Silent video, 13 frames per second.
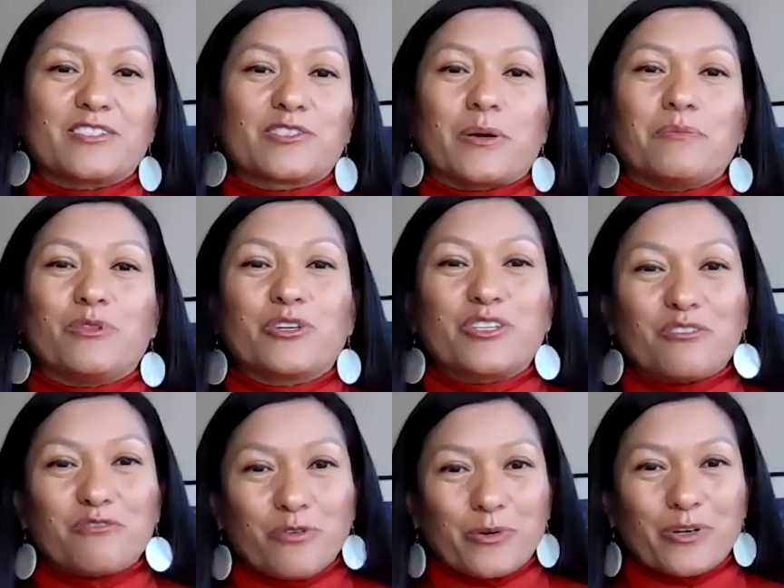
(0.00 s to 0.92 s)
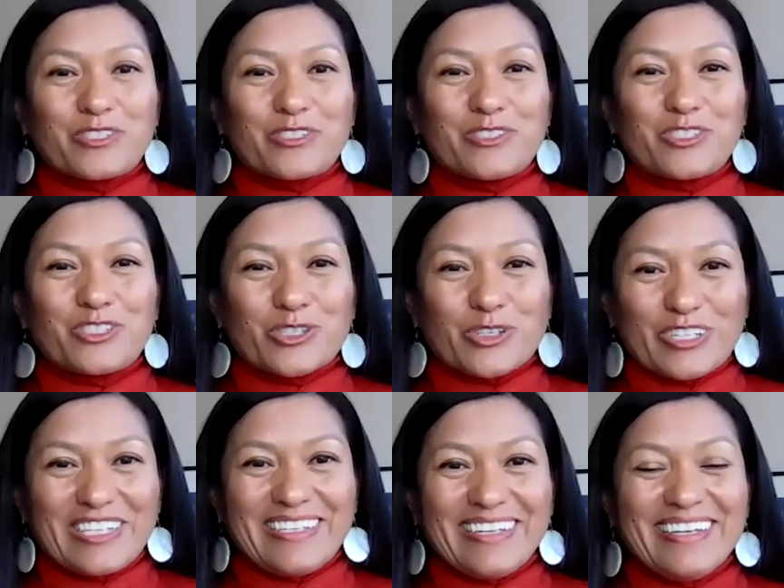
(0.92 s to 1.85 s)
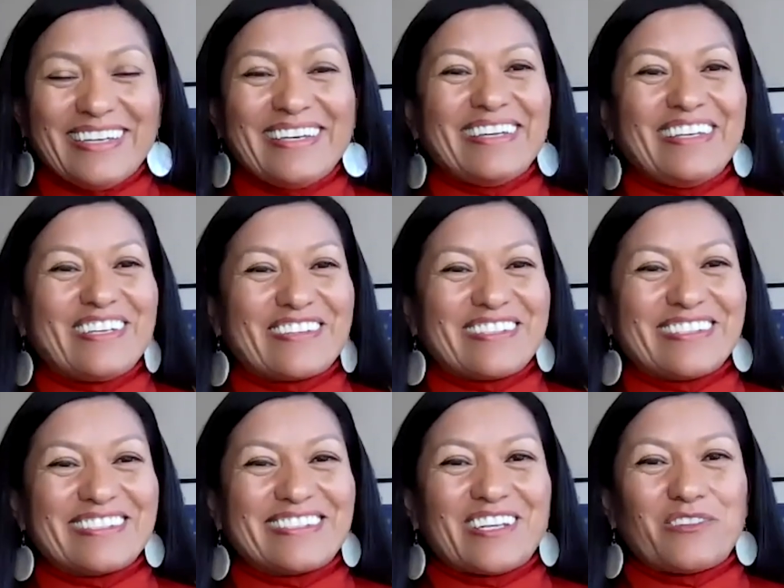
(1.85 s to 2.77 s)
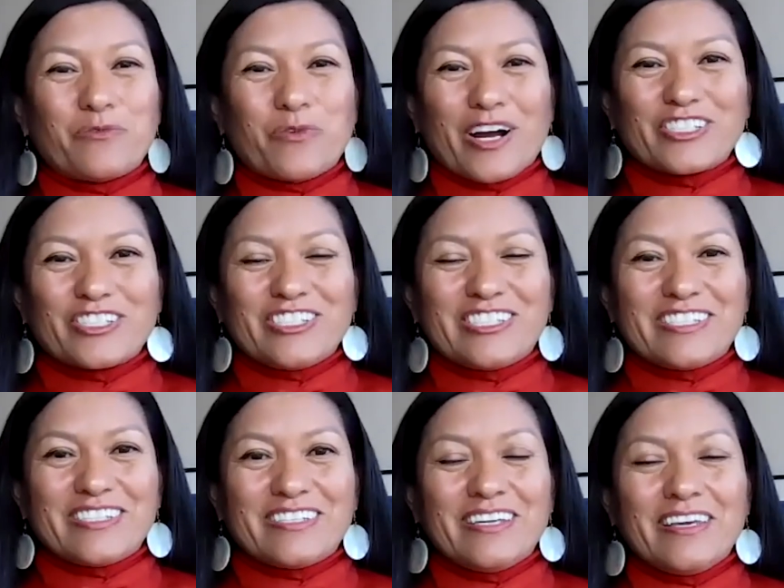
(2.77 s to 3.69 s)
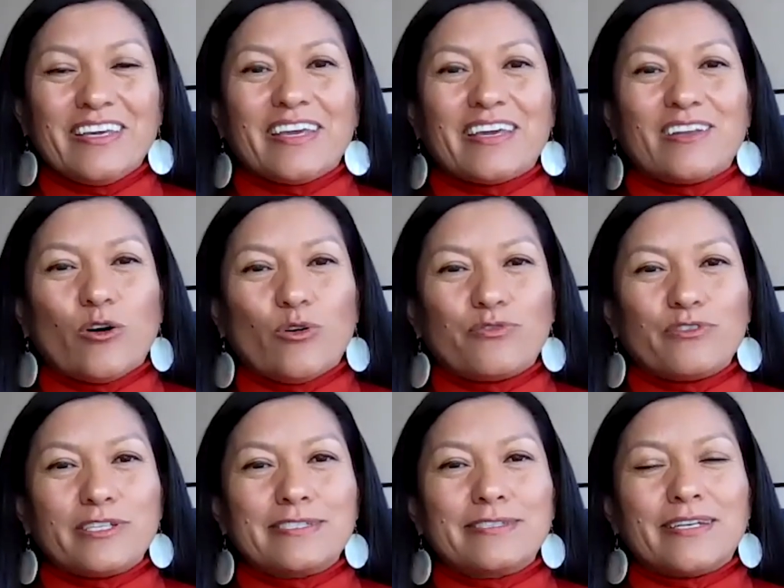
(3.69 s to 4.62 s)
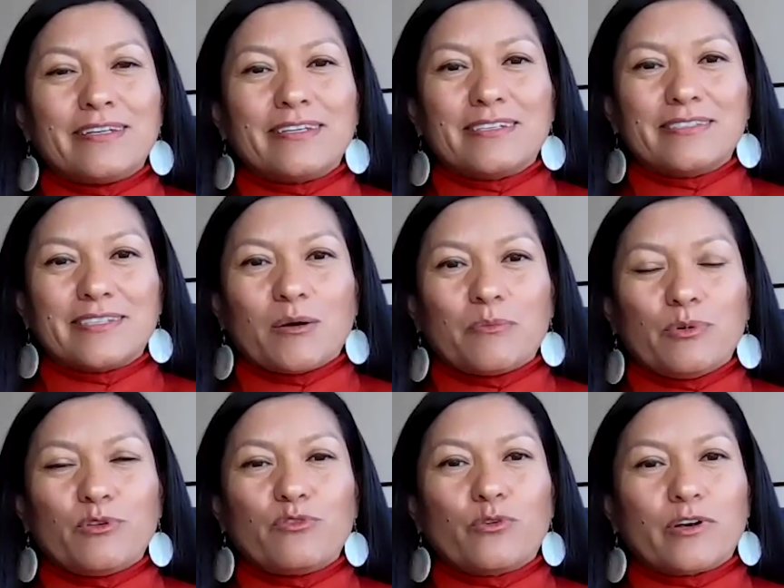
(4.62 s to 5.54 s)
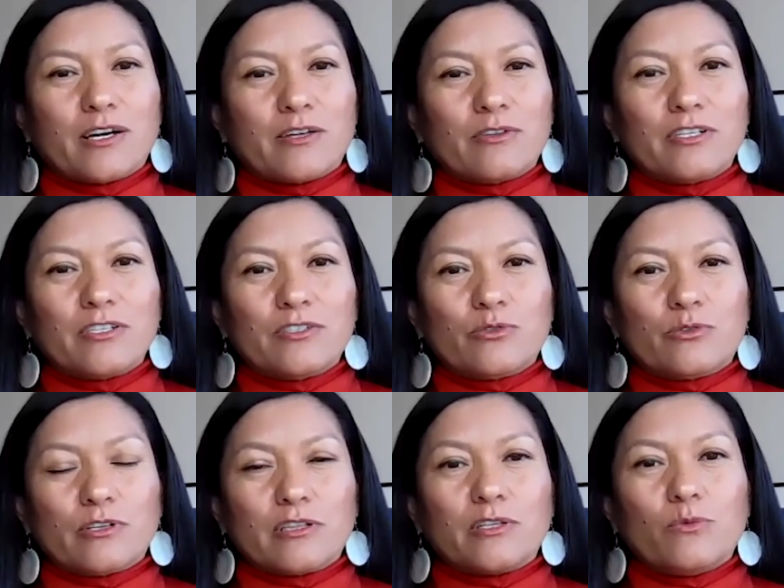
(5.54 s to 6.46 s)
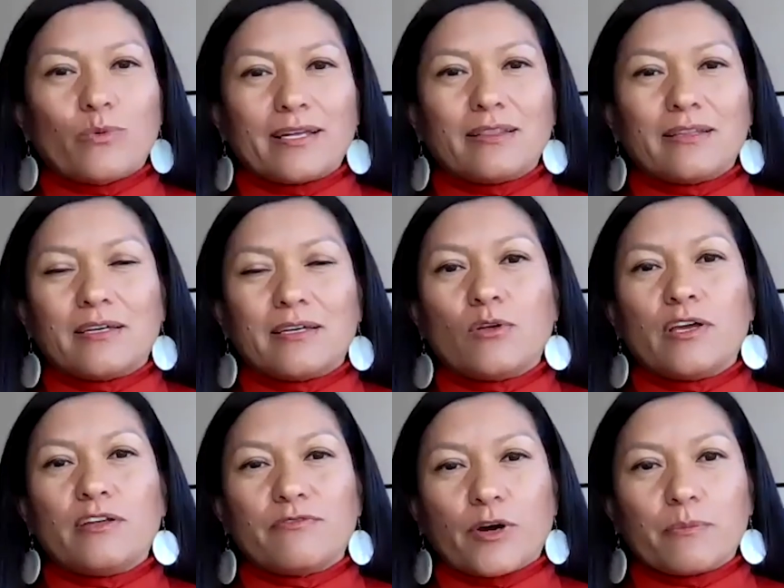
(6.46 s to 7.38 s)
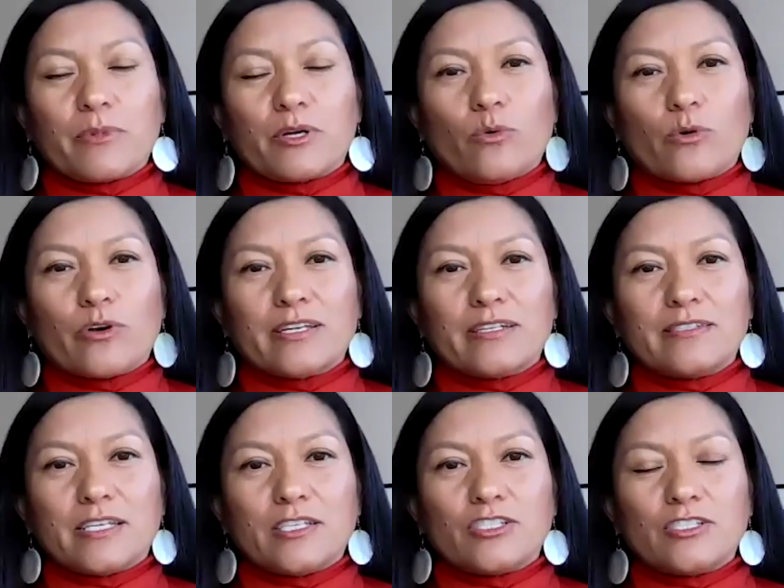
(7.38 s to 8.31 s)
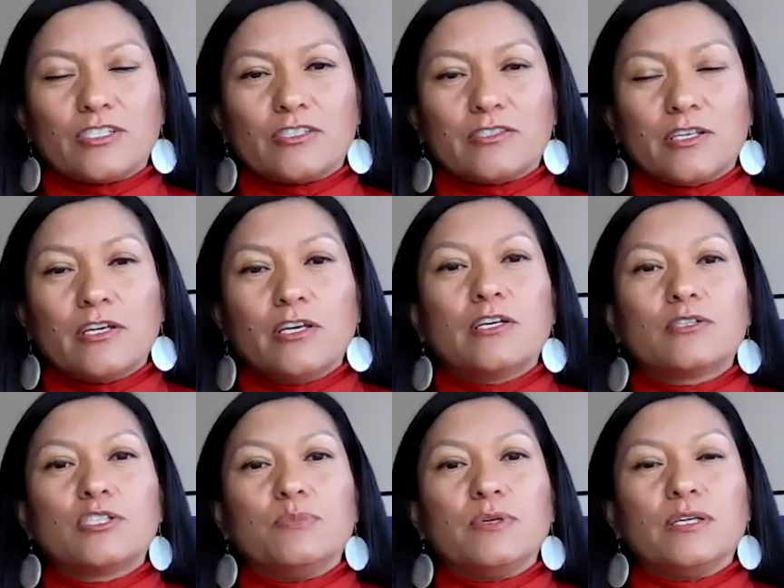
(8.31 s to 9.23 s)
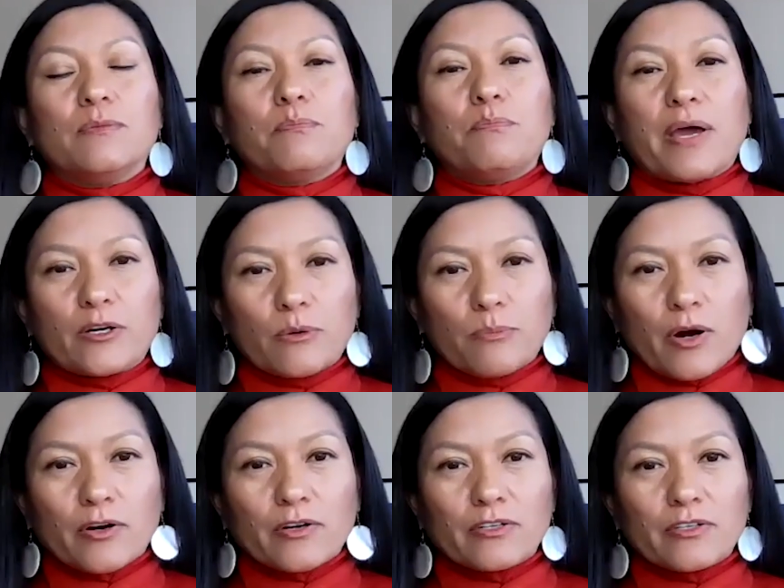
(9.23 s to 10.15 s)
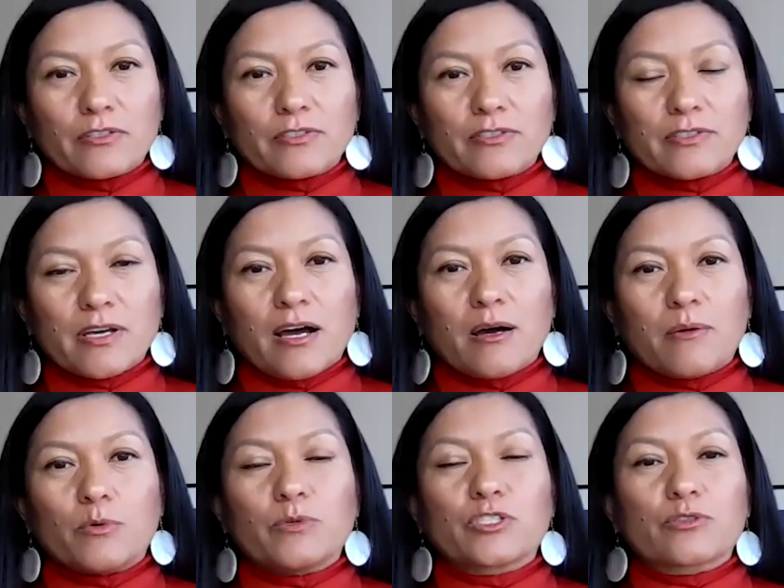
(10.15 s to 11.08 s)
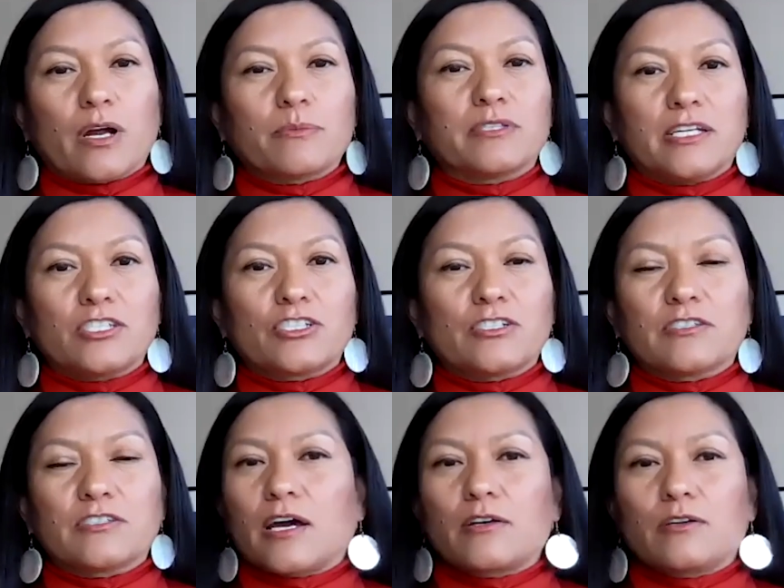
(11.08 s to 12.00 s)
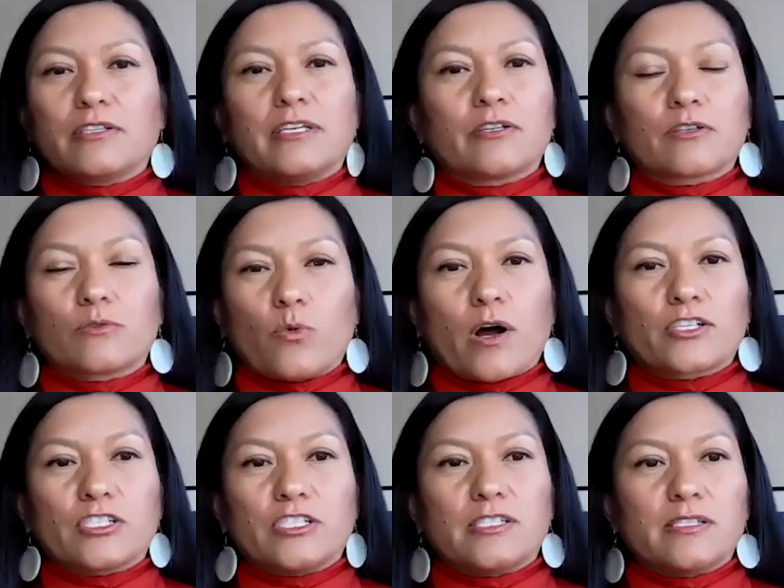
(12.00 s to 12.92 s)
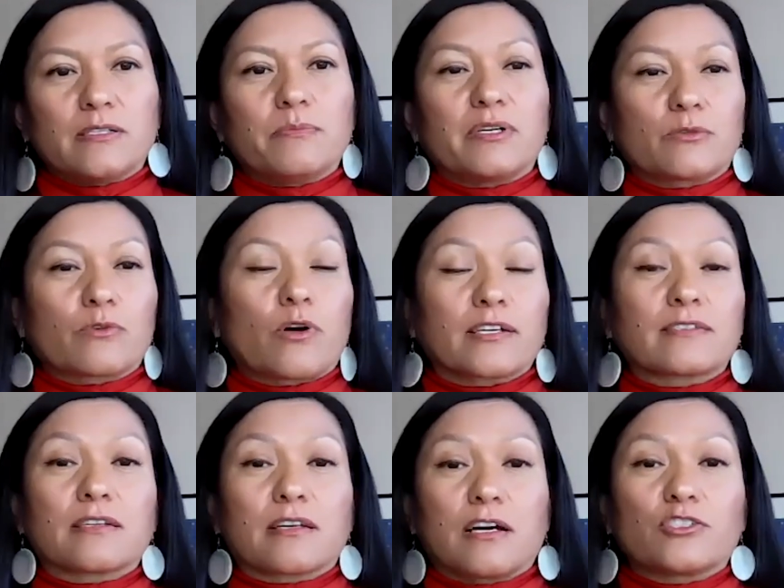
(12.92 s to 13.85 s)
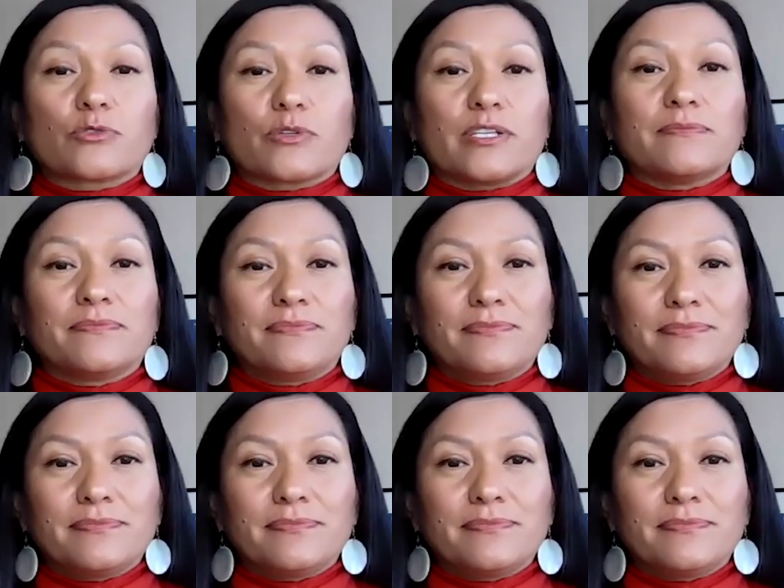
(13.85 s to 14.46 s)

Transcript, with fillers: So I'm looking forward to the journey here in the state of Washington and hopefully setting example for other historically white-led environmental organizations to be better partners um, with tribal nations, not only here in Washington, but across the country.